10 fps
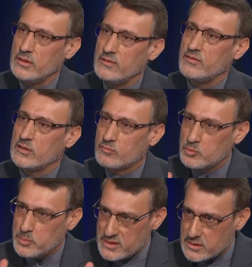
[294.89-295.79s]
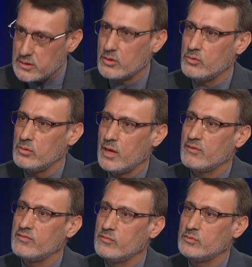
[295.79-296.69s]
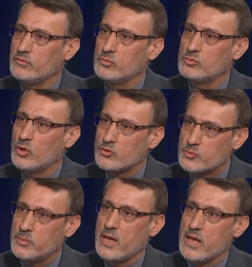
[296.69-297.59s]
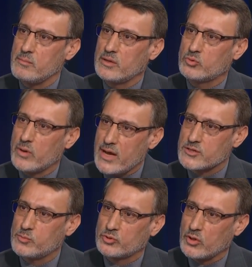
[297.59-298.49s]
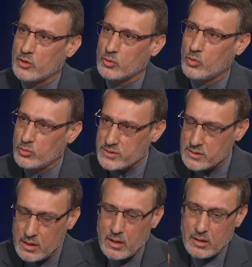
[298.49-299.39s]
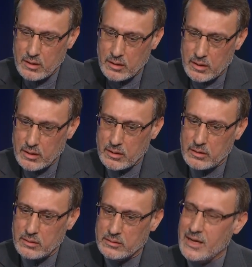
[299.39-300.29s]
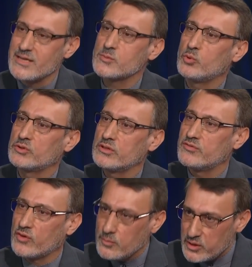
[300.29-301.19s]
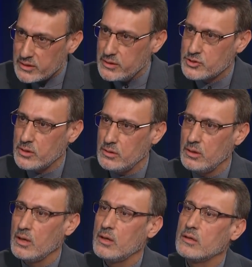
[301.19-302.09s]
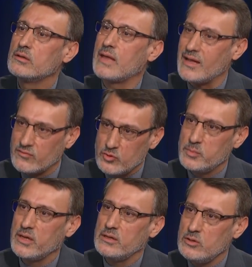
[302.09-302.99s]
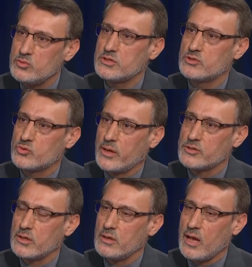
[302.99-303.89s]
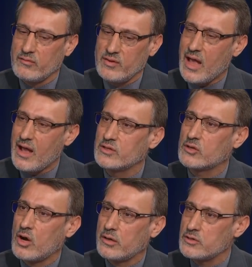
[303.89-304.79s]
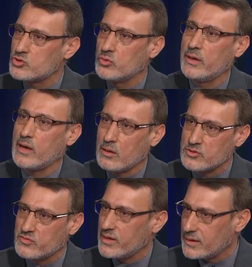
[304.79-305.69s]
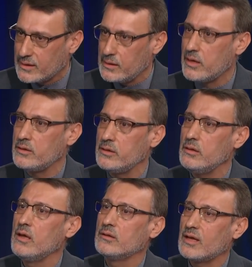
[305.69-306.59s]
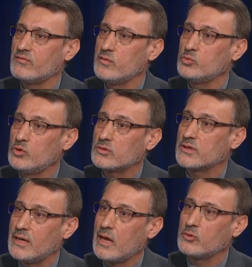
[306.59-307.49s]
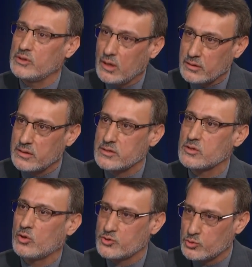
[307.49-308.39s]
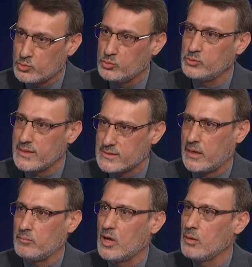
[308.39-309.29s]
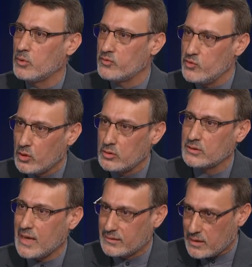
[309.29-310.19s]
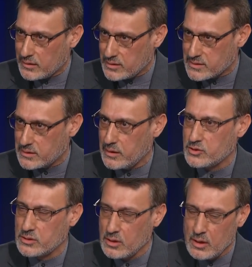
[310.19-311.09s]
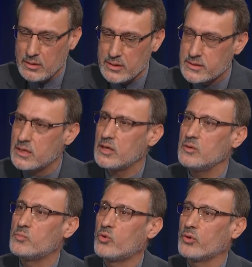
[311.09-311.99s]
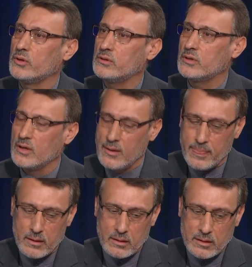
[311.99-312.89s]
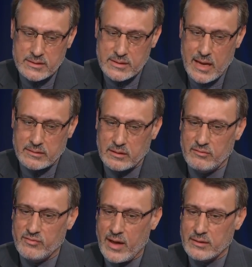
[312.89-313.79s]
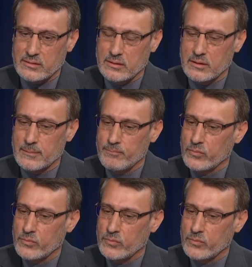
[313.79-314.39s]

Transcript: if it would be zero and we, we would not be able to export our oils uh, transported from the region, that would be a new situation. And we the courage to announce very clearly that we would not allow the others also to do the same. But we are not at that stage. The second point is that, in fact, uh,